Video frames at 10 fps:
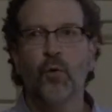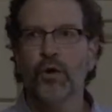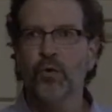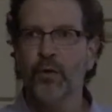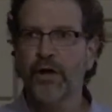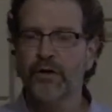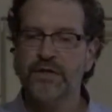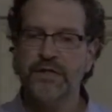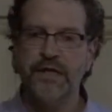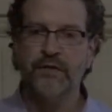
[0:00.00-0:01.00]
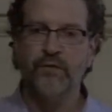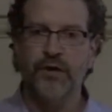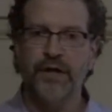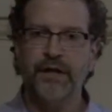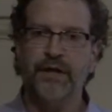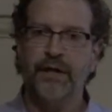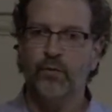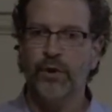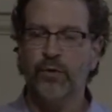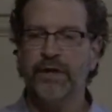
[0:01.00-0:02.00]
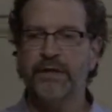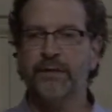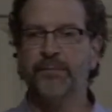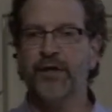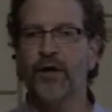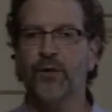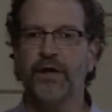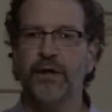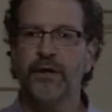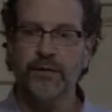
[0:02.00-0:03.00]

where we are in the state of Oregon, and where we need to be going.